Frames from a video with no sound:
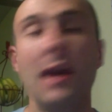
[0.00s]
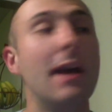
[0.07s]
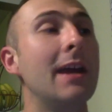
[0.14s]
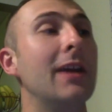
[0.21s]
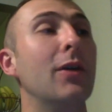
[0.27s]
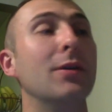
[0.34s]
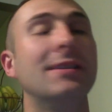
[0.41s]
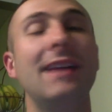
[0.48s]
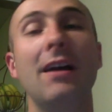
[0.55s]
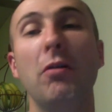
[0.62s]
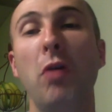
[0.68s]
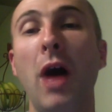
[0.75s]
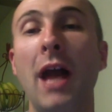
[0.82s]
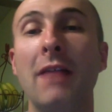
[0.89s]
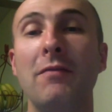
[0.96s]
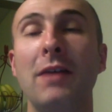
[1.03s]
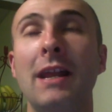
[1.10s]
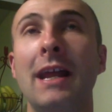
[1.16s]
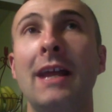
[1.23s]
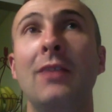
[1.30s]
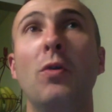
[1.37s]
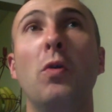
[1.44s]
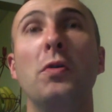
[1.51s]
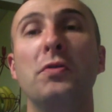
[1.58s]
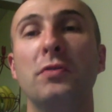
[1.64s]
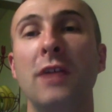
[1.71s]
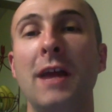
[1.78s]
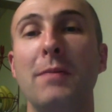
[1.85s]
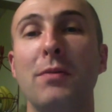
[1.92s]
You'll see a lot of it in
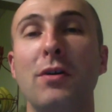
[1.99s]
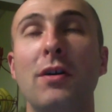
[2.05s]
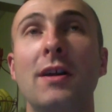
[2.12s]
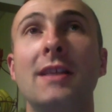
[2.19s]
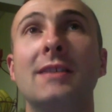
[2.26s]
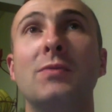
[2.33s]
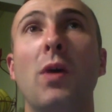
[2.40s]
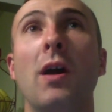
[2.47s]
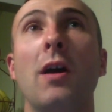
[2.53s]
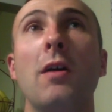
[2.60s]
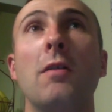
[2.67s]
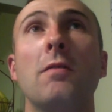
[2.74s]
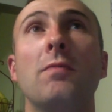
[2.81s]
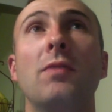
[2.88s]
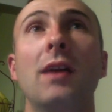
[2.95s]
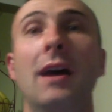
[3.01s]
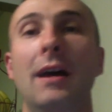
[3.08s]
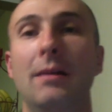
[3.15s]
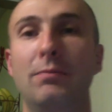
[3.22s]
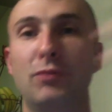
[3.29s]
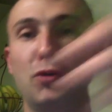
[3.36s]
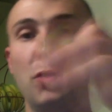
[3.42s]
older neighborhoods where the